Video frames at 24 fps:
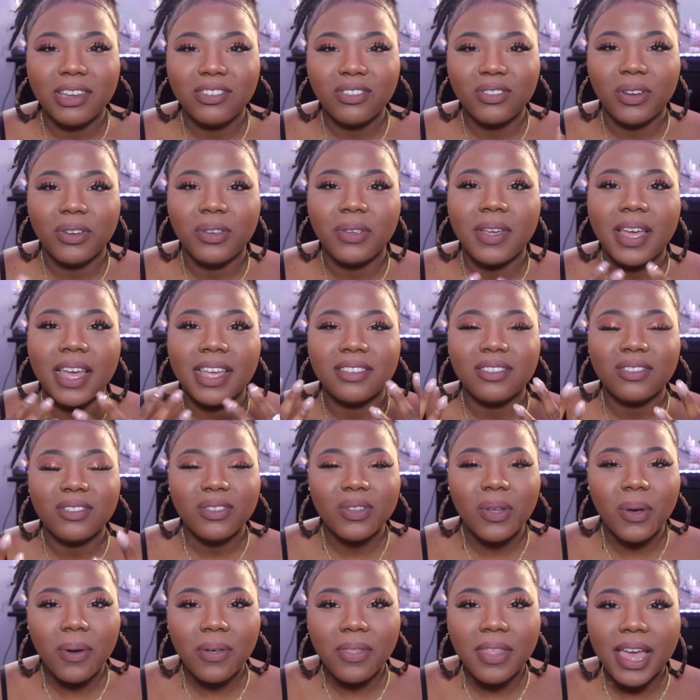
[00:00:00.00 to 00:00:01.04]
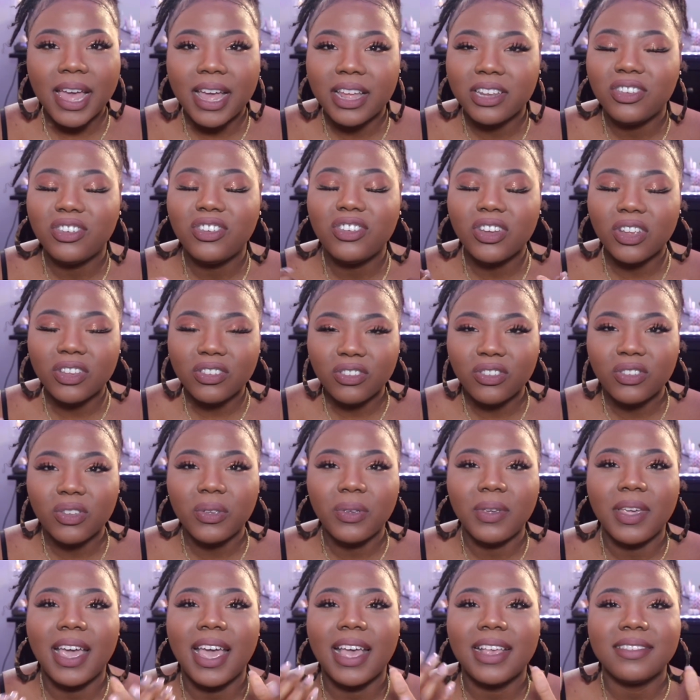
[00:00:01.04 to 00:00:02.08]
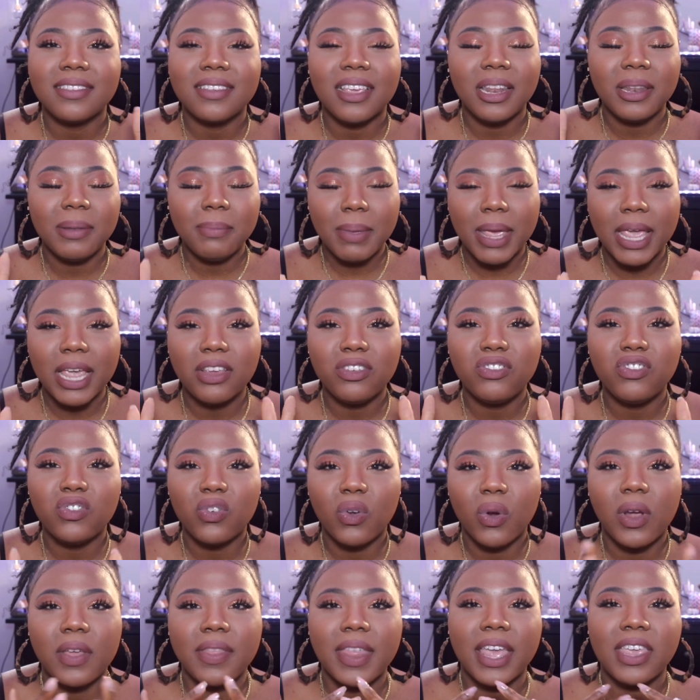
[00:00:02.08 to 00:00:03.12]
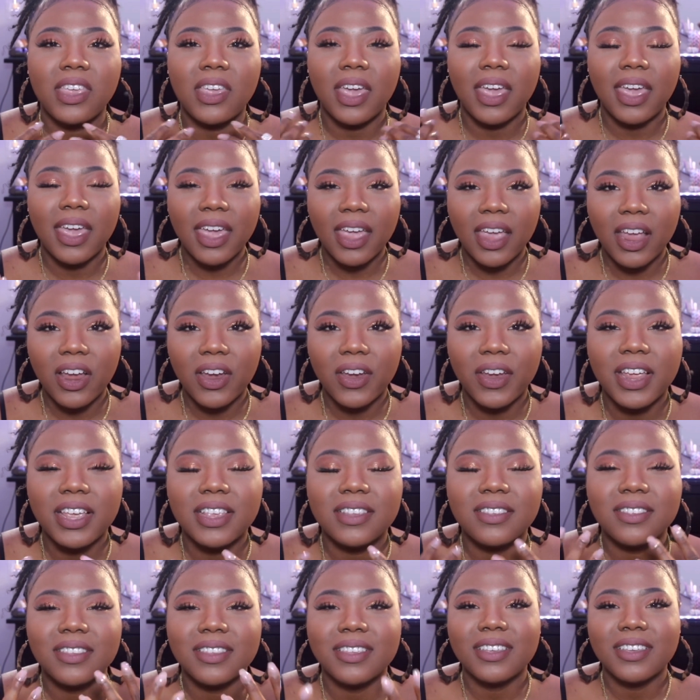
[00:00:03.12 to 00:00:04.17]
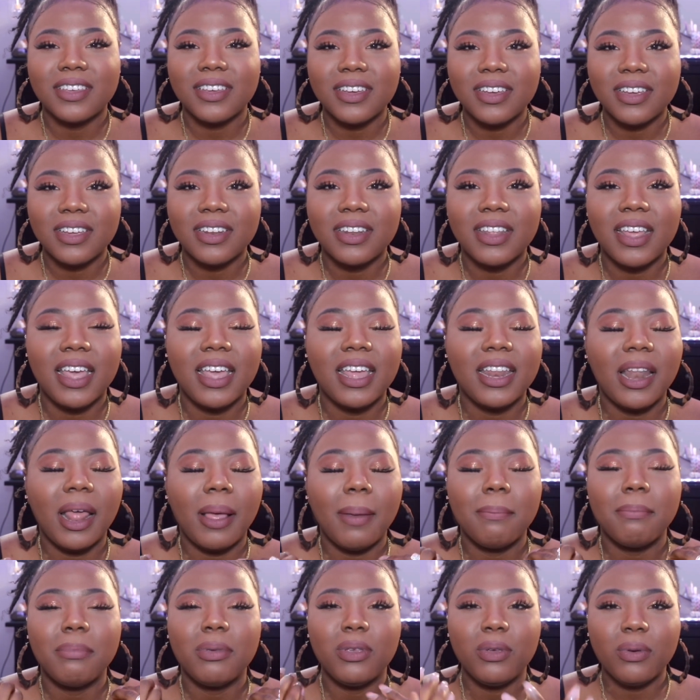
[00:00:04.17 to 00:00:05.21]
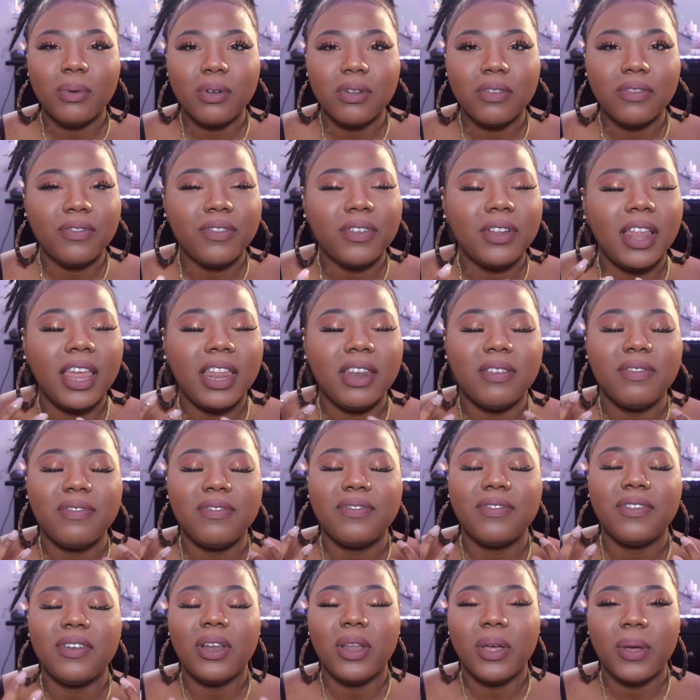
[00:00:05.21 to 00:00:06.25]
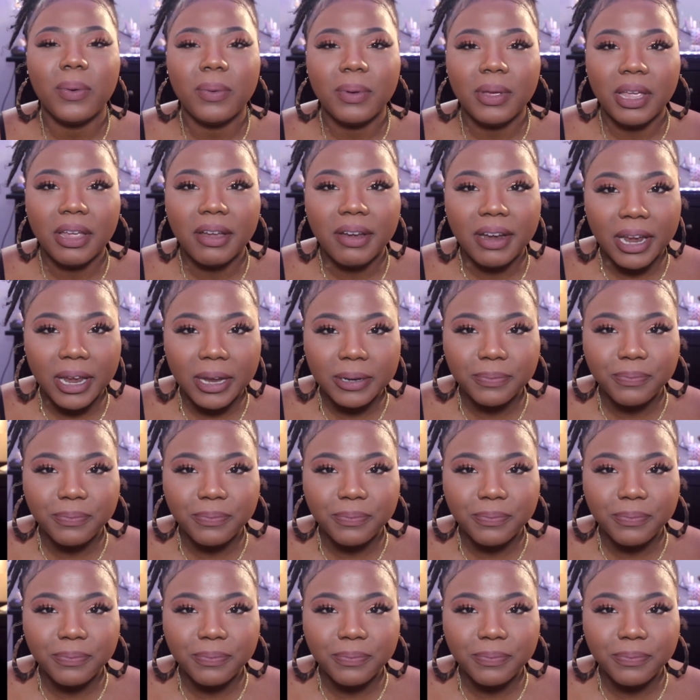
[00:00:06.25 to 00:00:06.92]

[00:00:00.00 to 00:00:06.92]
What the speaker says: sure you guys know that, just so you guys can make sure that your hair is good and beautiful and flowy. All right,